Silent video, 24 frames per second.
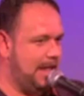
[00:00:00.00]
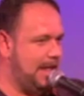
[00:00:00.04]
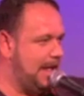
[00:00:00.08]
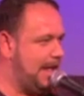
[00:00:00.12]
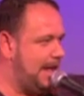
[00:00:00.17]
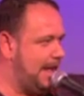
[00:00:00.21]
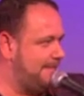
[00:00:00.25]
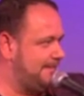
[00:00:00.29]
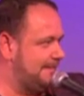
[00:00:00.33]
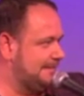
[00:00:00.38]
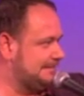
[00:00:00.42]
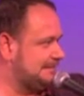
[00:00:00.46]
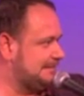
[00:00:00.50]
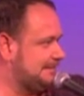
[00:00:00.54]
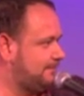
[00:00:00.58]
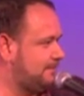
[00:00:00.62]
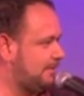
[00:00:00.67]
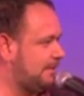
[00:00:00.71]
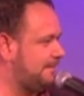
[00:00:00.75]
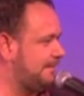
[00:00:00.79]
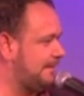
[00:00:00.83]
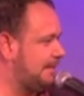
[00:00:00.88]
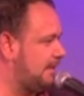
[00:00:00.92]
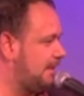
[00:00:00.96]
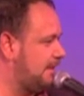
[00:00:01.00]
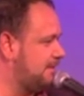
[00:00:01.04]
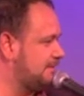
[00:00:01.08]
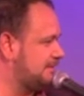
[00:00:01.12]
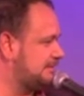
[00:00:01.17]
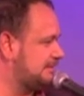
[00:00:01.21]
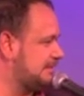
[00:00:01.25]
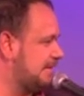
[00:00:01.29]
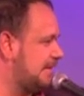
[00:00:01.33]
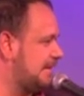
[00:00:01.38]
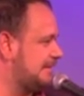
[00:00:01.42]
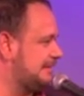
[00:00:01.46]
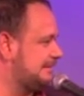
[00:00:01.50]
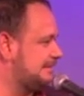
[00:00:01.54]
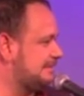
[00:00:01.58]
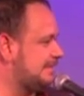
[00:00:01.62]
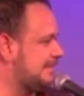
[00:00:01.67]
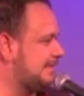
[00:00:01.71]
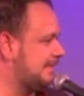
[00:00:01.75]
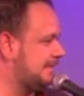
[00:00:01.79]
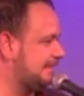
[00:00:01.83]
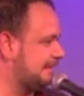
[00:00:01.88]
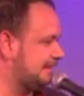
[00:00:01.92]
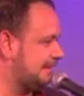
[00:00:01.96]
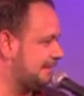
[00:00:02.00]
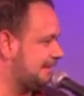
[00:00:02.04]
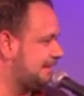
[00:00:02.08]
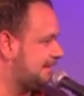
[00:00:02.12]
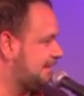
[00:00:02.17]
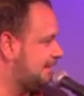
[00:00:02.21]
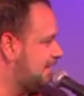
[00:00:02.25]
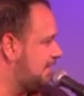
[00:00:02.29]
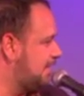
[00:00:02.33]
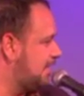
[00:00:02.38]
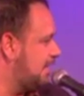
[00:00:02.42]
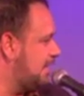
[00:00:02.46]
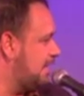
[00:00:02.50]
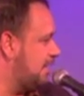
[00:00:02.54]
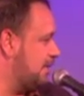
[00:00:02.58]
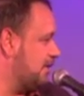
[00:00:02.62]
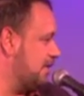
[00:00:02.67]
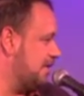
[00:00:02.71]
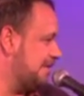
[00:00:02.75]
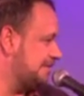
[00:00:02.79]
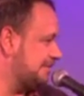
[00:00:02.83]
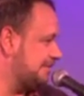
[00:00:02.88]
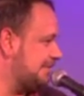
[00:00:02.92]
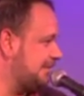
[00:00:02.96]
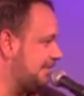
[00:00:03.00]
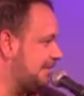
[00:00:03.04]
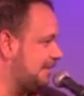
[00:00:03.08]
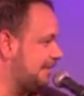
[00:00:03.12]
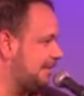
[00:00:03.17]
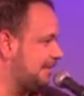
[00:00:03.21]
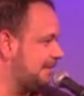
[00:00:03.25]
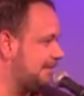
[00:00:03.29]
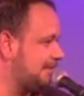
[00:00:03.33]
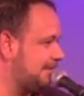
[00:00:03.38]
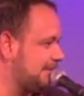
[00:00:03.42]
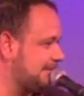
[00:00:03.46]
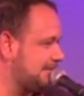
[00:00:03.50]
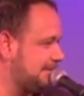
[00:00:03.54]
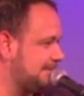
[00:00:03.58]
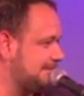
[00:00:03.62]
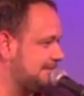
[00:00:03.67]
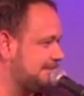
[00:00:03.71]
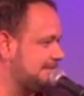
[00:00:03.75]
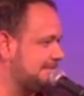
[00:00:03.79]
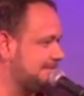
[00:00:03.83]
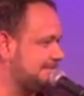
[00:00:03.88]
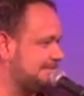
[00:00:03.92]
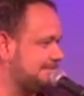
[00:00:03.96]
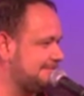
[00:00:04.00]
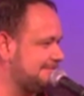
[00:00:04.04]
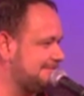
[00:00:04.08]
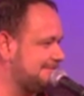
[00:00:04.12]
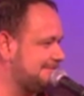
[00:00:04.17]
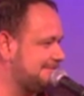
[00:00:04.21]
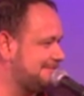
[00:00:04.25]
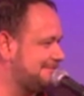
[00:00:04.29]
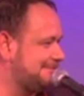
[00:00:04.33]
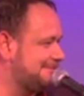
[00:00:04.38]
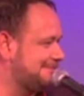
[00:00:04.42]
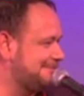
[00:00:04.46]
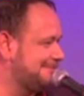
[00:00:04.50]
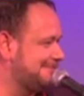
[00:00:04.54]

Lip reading: And then someone on the other side said, yes, he is.